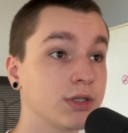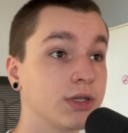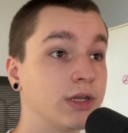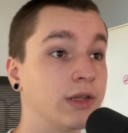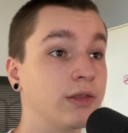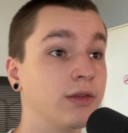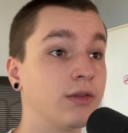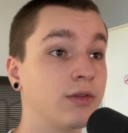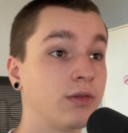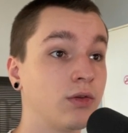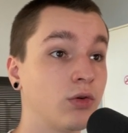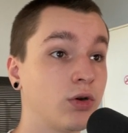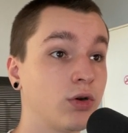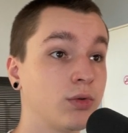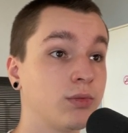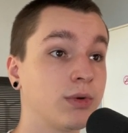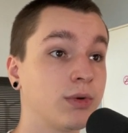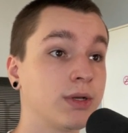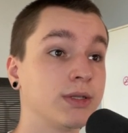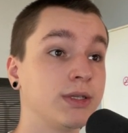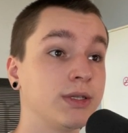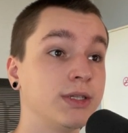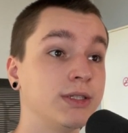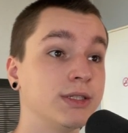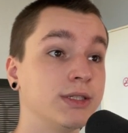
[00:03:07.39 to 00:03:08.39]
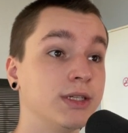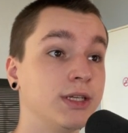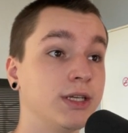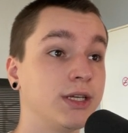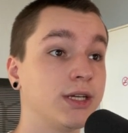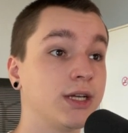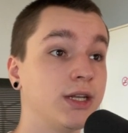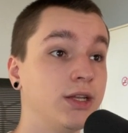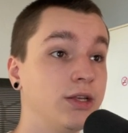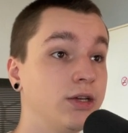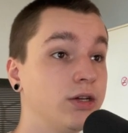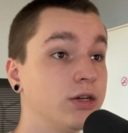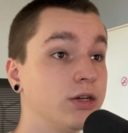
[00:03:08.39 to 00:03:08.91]
And the third one is a
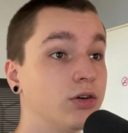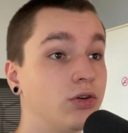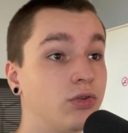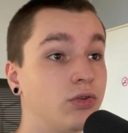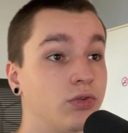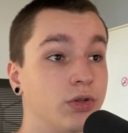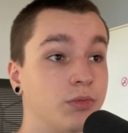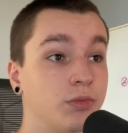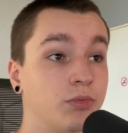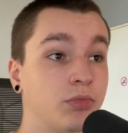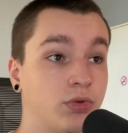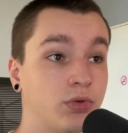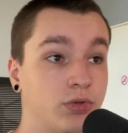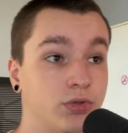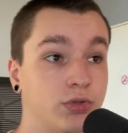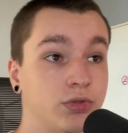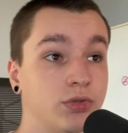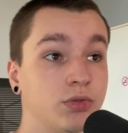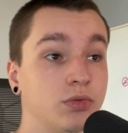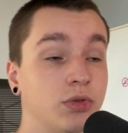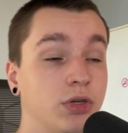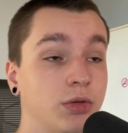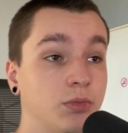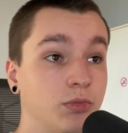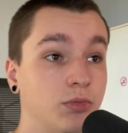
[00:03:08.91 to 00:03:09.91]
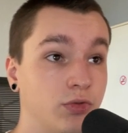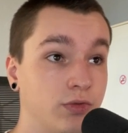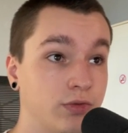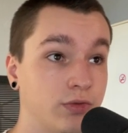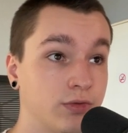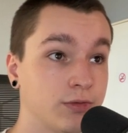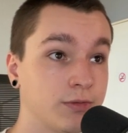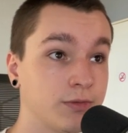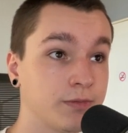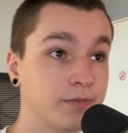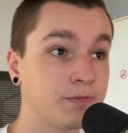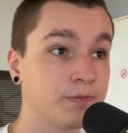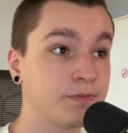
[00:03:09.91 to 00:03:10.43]
click on a point to
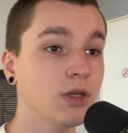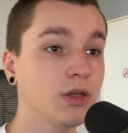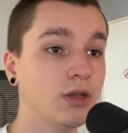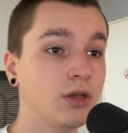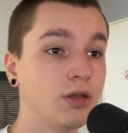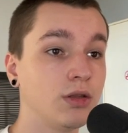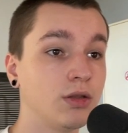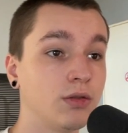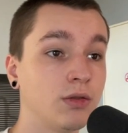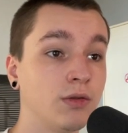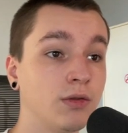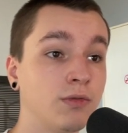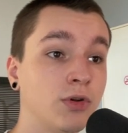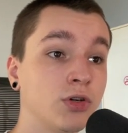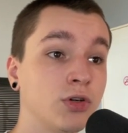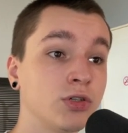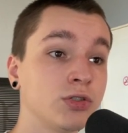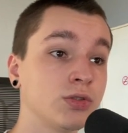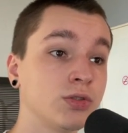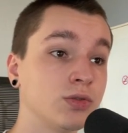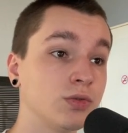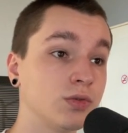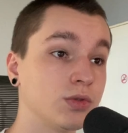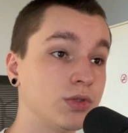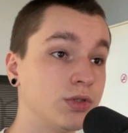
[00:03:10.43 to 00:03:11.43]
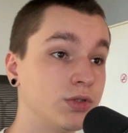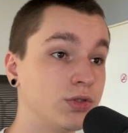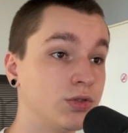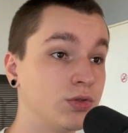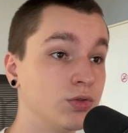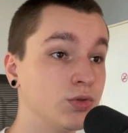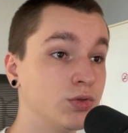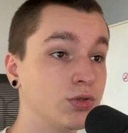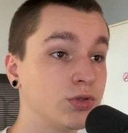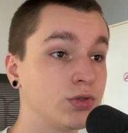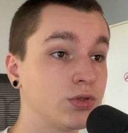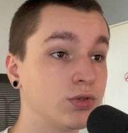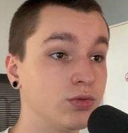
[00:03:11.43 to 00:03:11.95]
remove. The first tool is
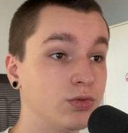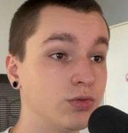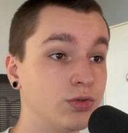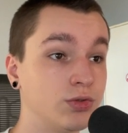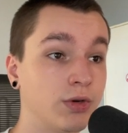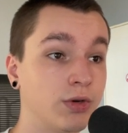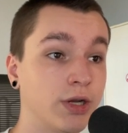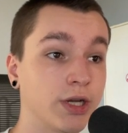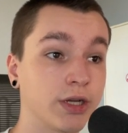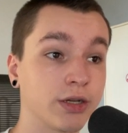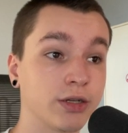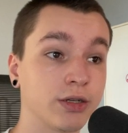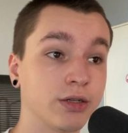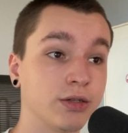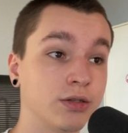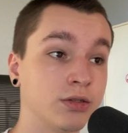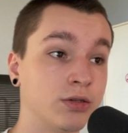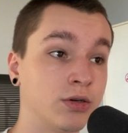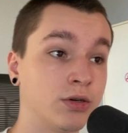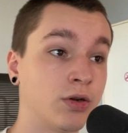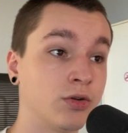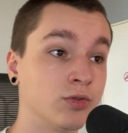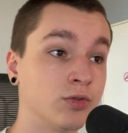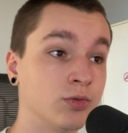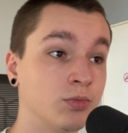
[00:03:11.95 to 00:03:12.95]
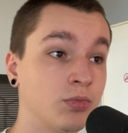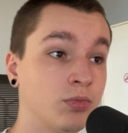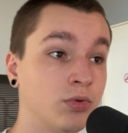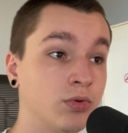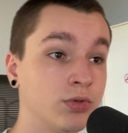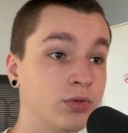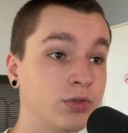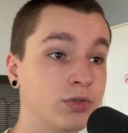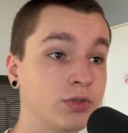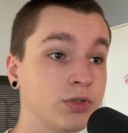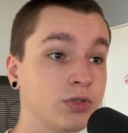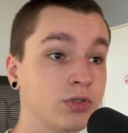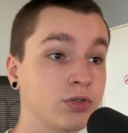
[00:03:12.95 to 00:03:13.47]
used to drag around
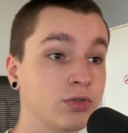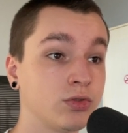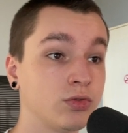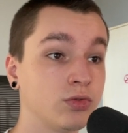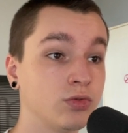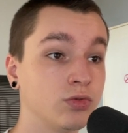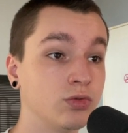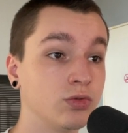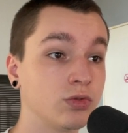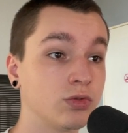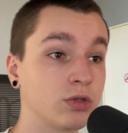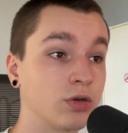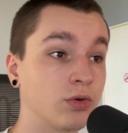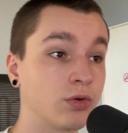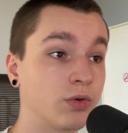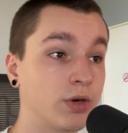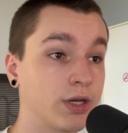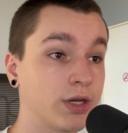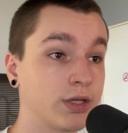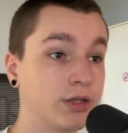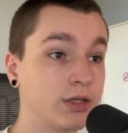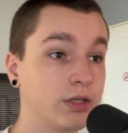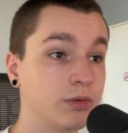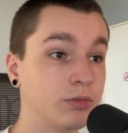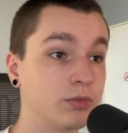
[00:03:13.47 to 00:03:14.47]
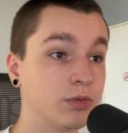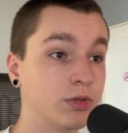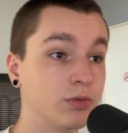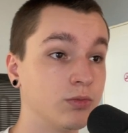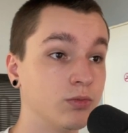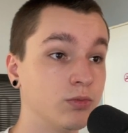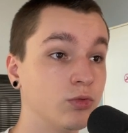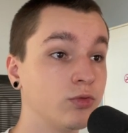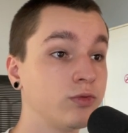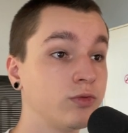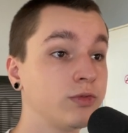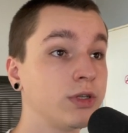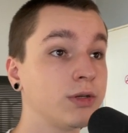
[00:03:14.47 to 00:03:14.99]
points to correct them and
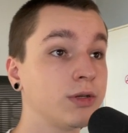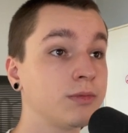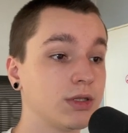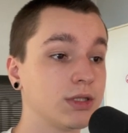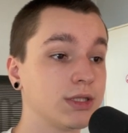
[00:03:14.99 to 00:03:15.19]
move them.